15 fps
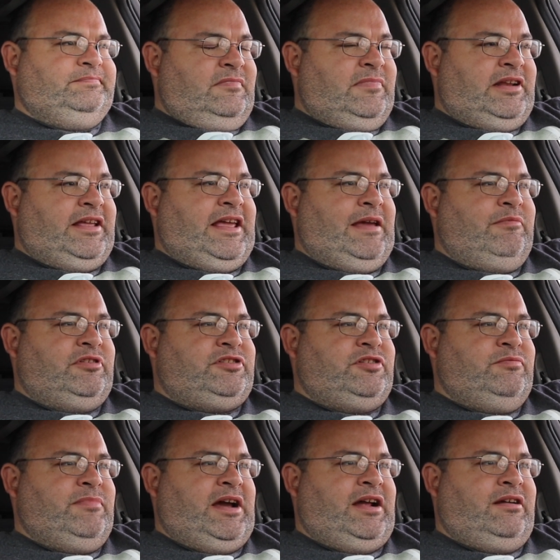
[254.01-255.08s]
but it came with
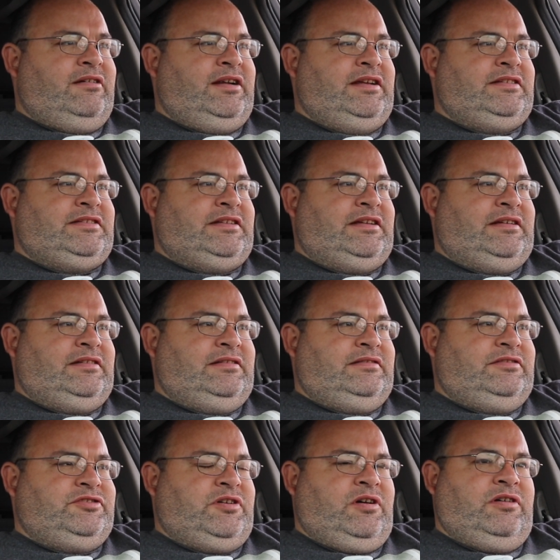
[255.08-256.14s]
two batteries and a
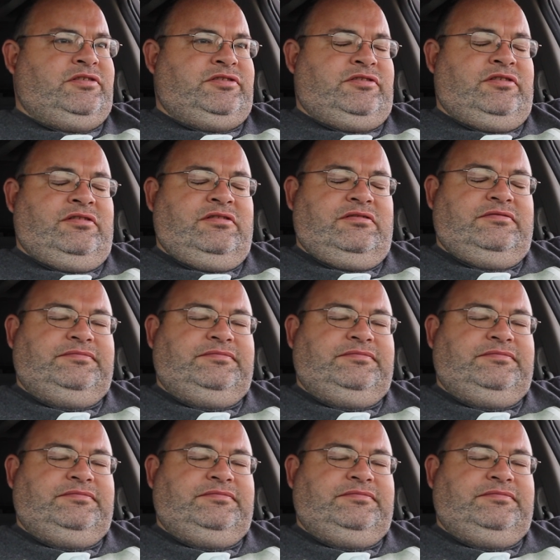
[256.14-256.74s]
charger